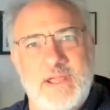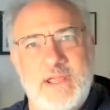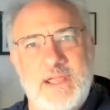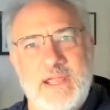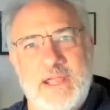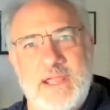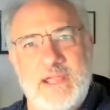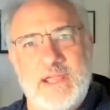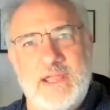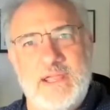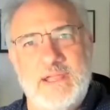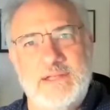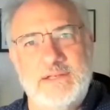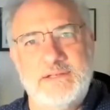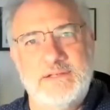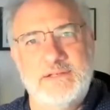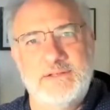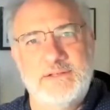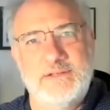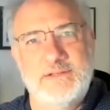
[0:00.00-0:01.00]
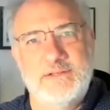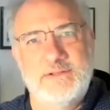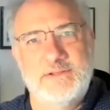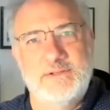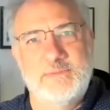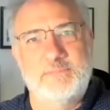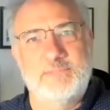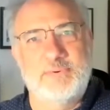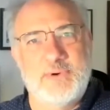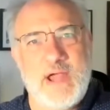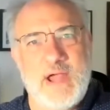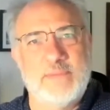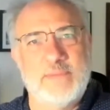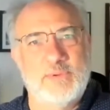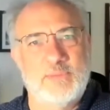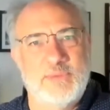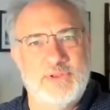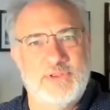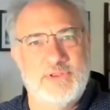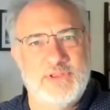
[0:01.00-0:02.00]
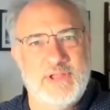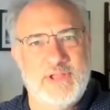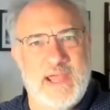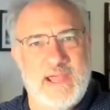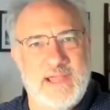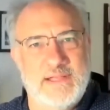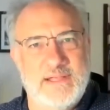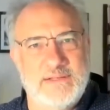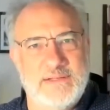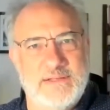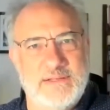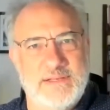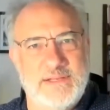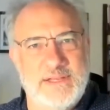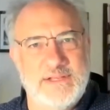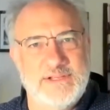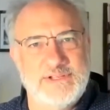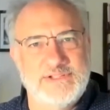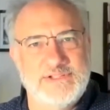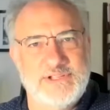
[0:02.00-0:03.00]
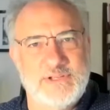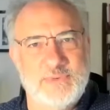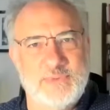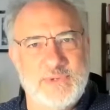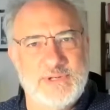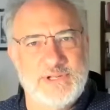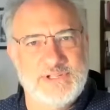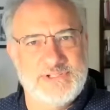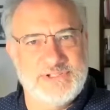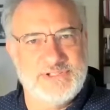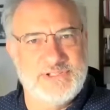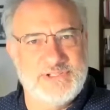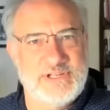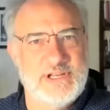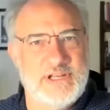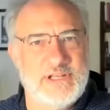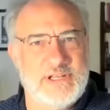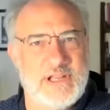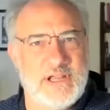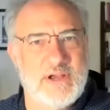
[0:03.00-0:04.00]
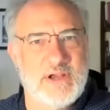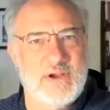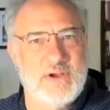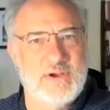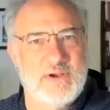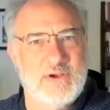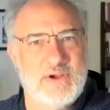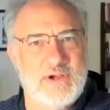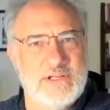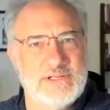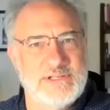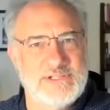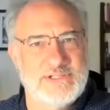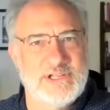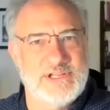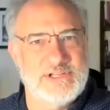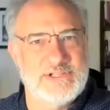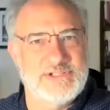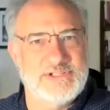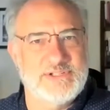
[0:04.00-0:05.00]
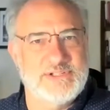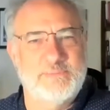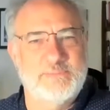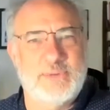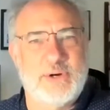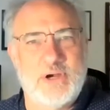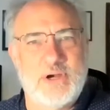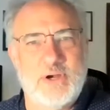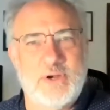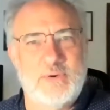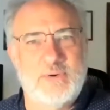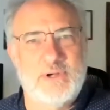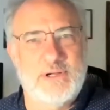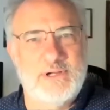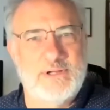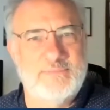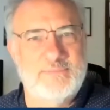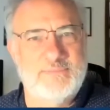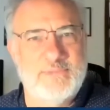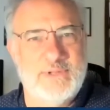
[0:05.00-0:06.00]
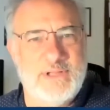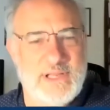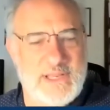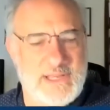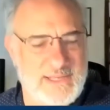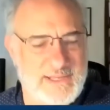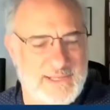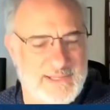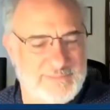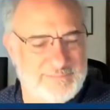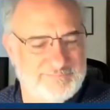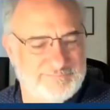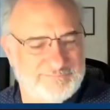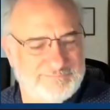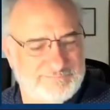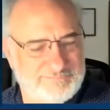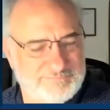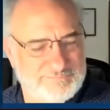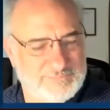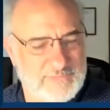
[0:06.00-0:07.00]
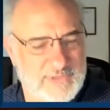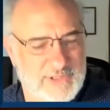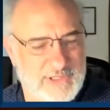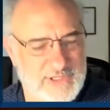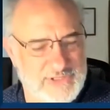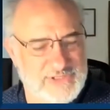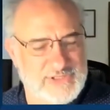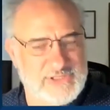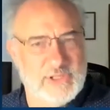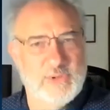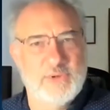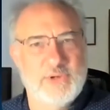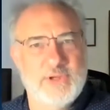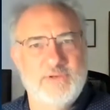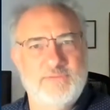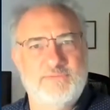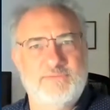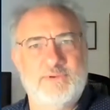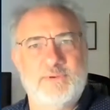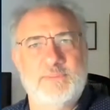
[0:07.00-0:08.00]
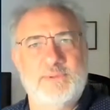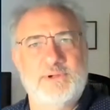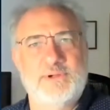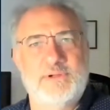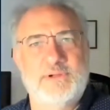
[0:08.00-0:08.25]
And the problem with that is that when it's sitting there on disc to borrow a, a, um, a slogan from a